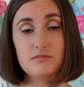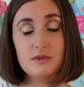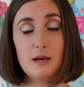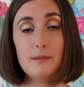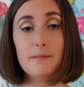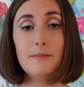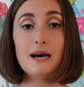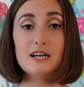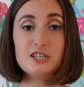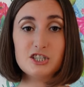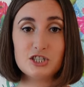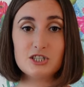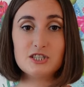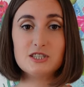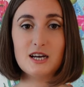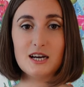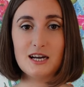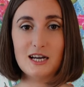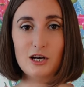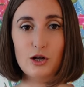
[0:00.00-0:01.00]
imagined
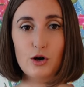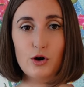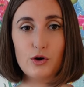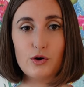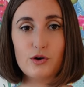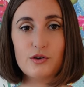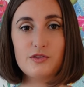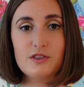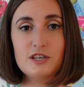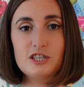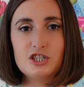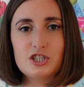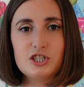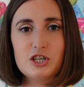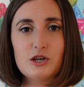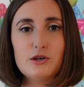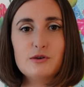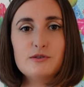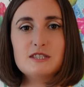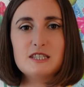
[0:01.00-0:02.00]
dialogue that
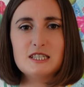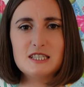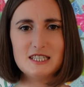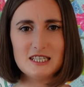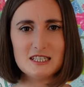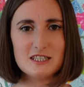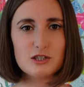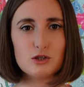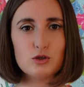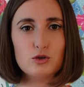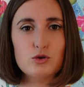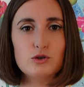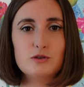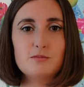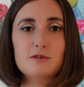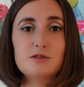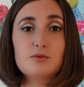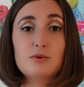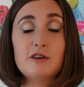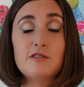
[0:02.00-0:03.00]
shows the discord
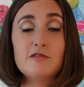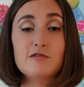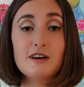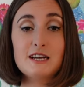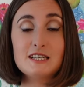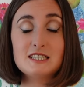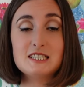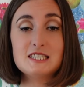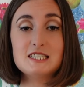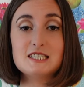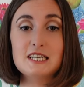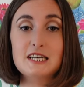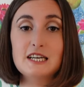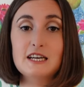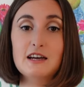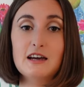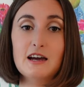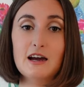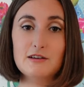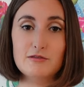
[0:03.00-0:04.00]
between fantasy
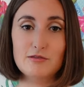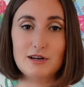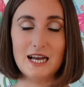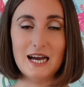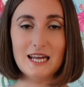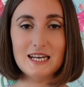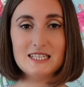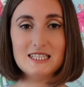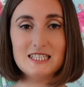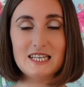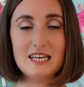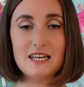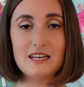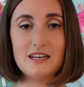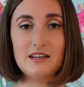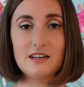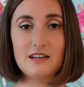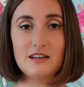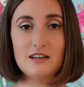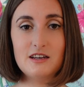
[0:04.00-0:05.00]
and reality,
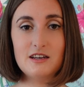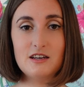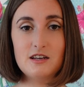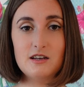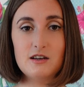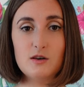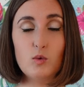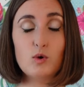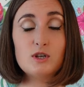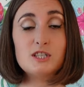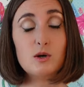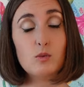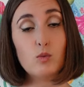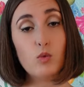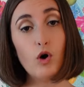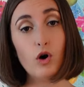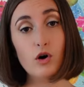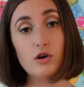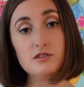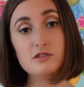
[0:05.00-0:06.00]
what it
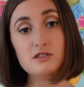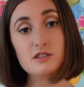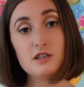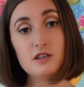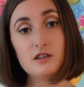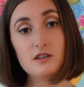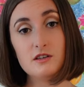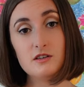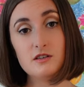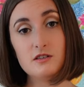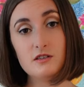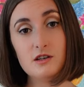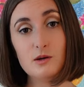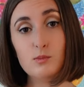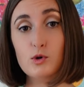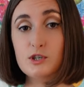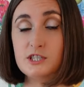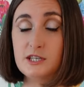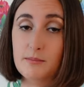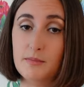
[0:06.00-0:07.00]
was and
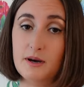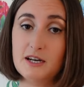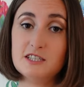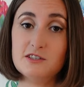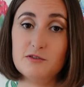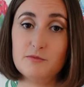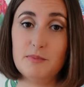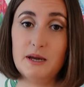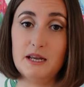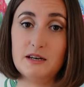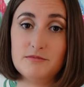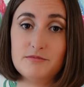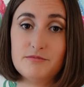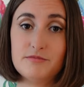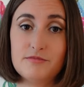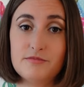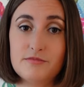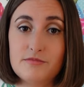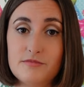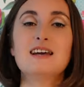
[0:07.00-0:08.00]
what it might have been.
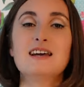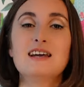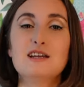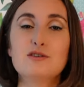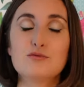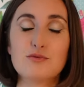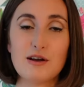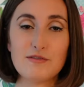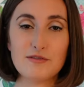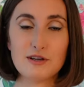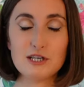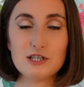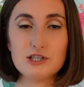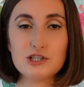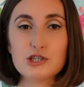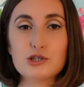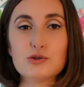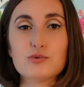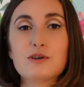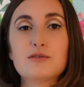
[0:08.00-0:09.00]
In
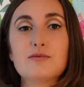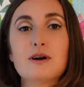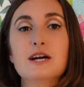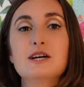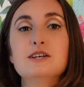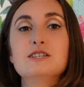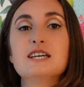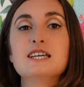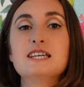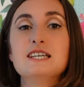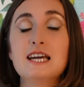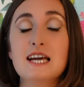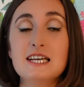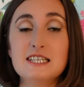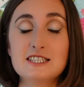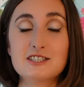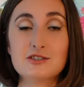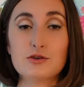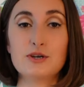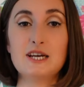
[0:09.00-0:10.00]
Revolutionary Road,
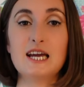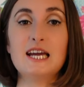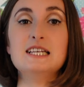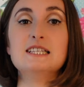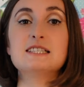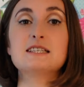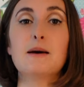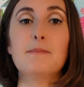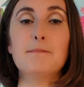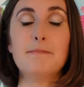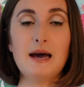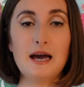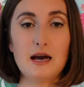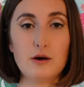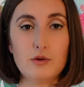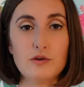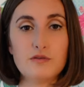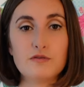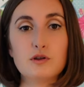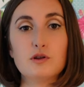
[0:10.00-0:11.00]
Yates creates a
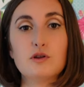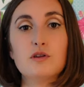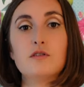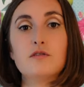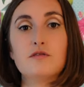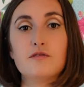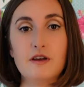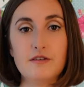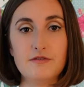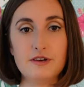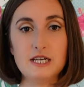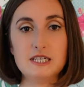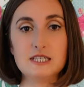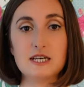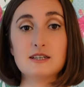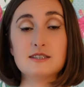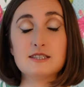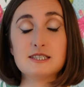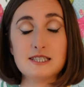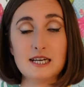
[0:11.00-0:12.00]
powerful, vivid,
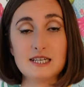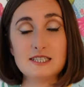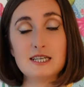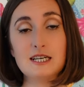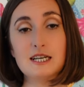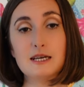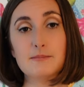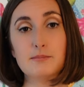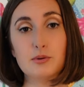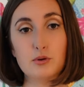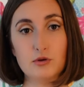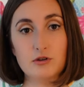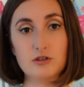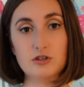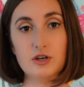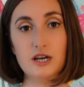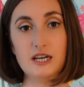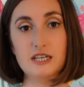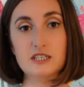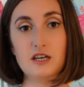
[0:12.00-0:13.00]
unsettling
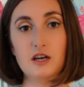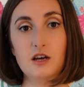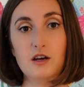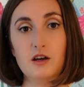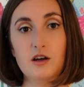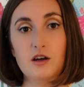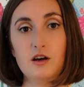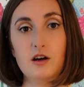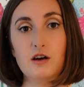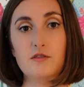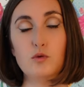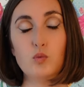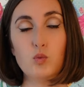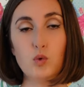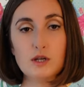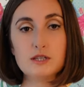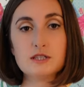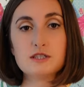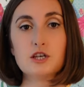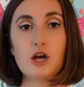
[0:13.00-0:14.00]
portrait of a
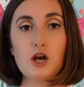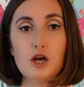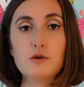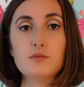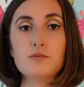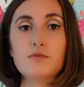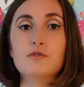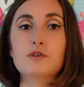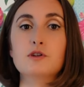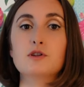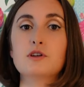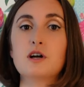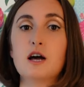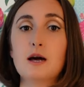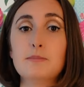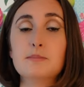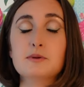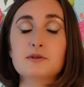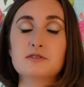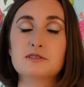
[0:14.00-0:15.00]
once hopeful
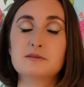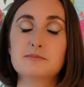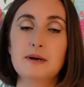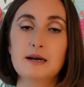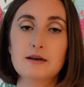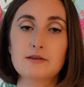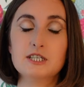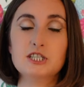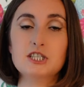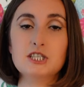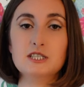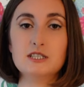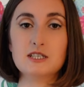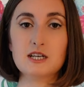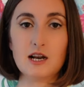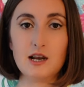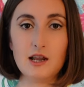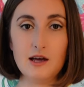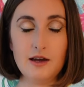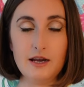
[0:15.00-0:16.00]
couple's marriage in
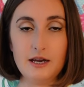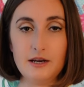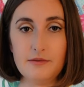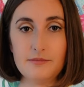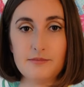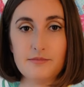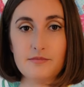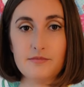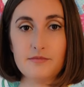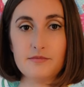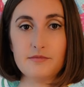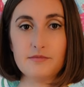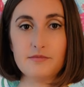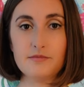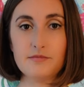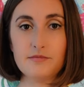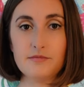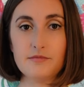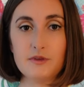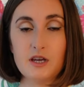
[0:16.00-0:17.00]
decline.
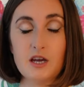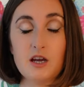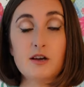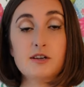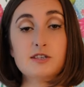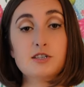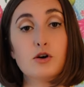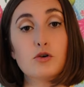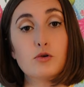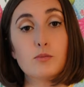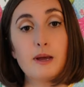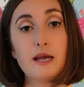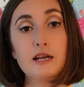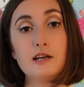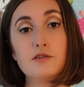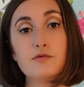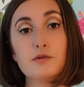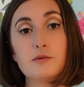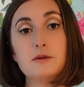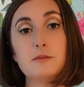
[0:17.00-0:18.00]
Told
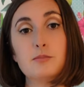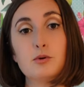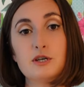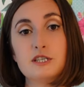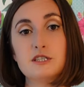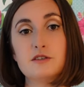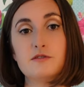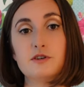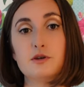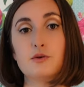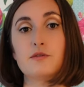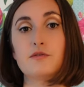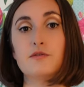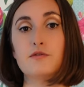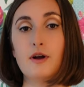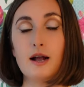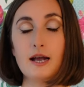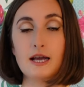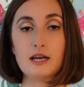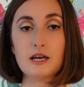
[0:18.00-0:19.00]
mainly from the point of view of
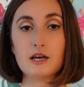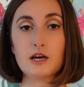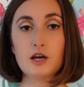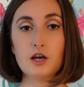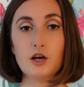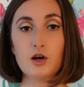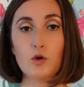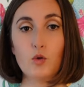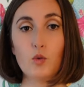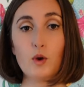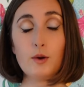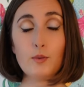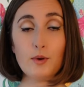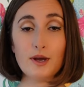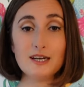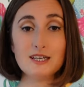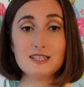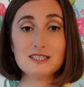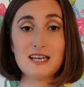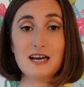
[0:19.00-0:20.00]
Frank, we
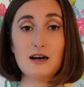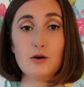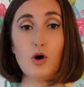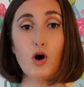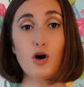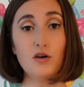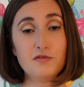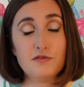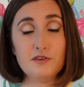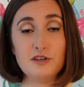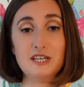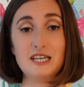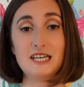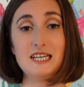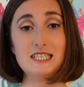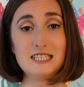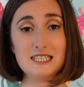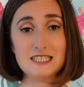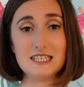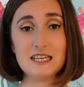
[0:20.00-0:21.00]
witness how often
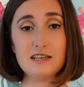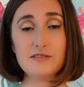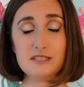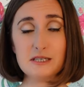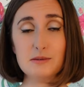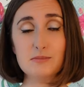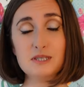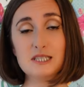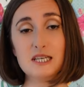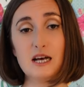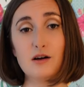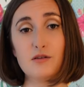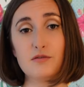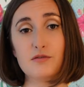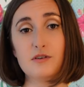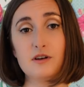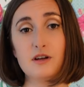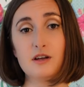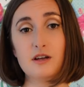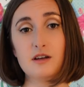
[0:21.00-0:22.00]
he deceives
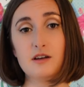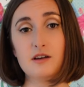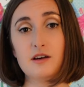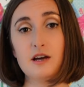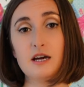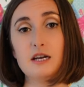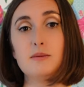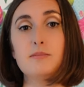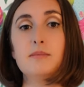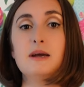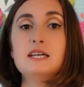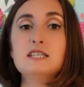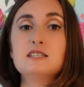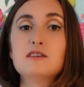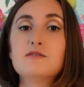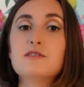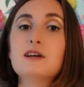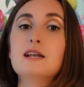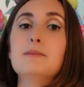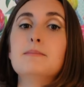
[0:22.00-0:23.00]
himself and are made to
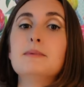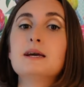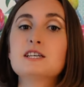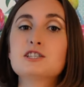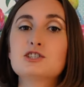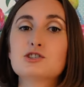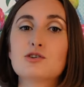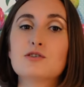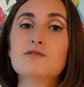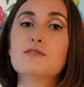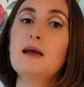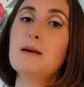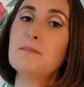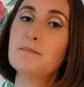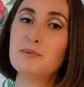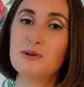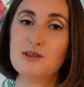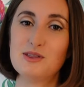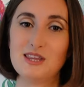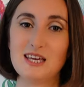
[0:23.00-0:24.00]
feel a mixture of
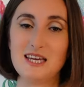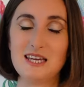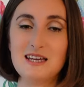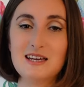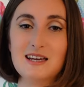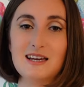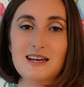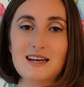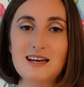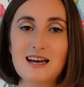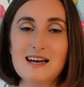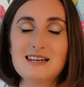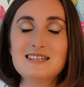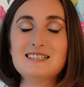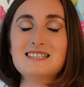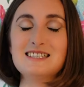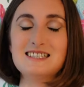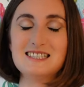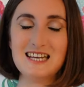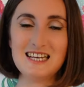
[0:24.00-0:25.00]
empathy and
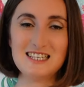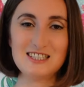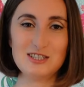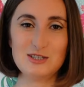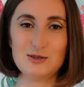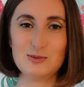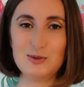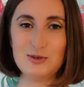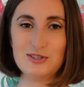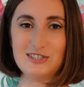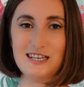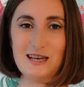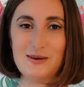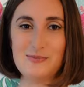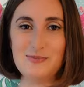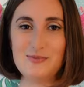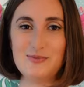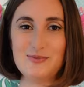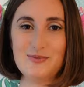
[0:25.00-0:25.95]
distaste towards him.